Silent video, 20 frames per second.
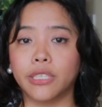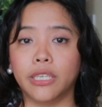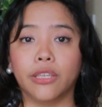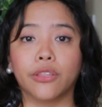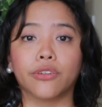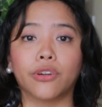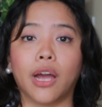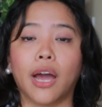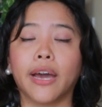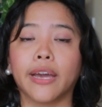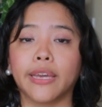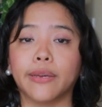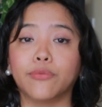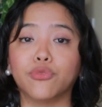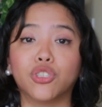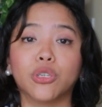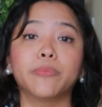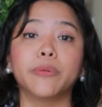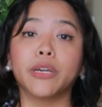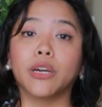Either I am
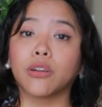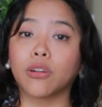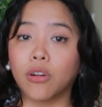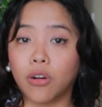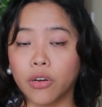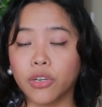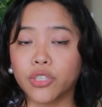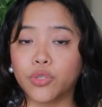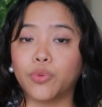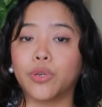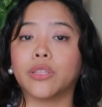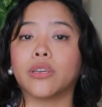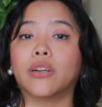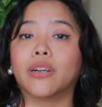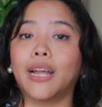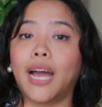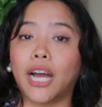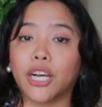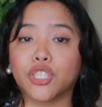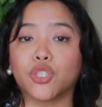jumping on calls with
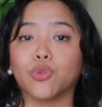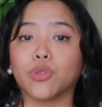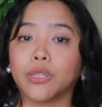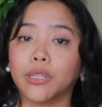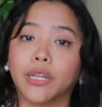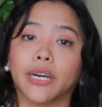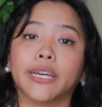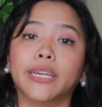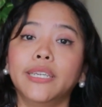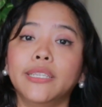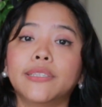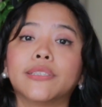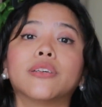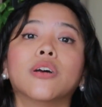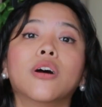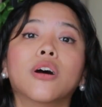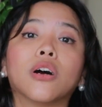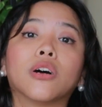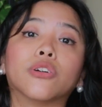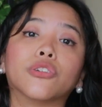our actual clients
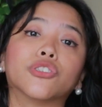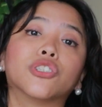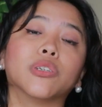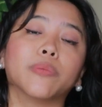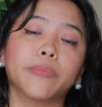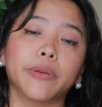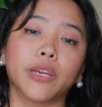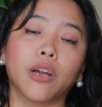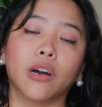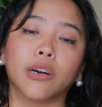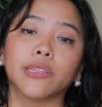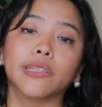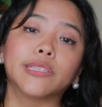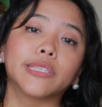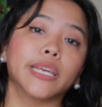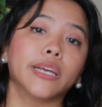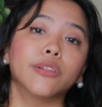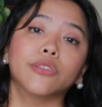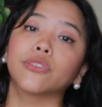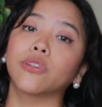or jumping on
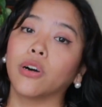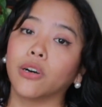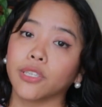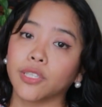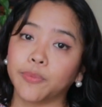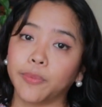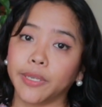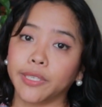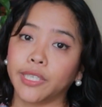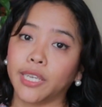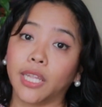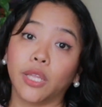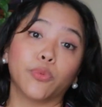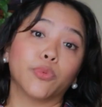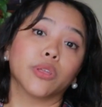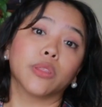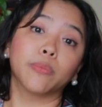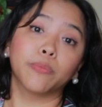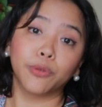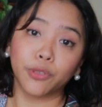sales calls basically
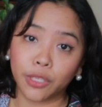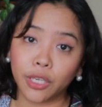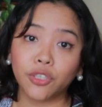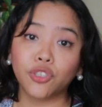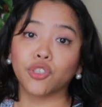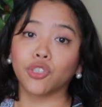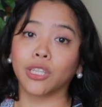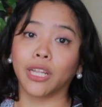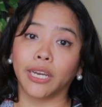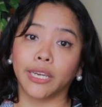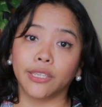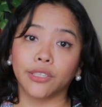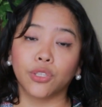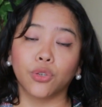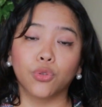with potential clients.